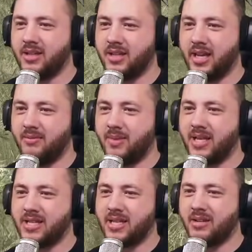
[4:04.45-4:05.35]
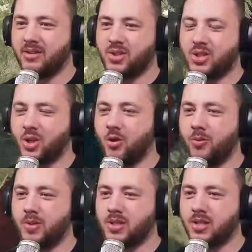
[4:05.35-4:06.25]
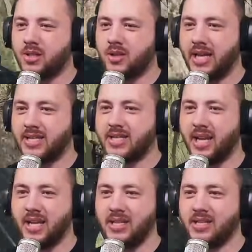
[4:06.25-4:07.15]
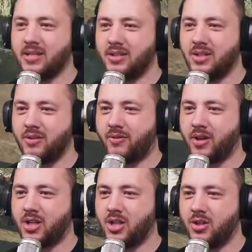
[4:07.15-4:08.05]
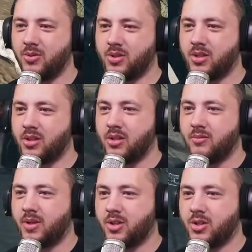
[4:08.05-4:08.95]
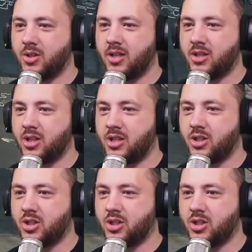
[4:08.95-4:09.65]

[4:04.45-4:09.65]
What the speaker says: that it makes like scopes and sights different to use, because you're literally just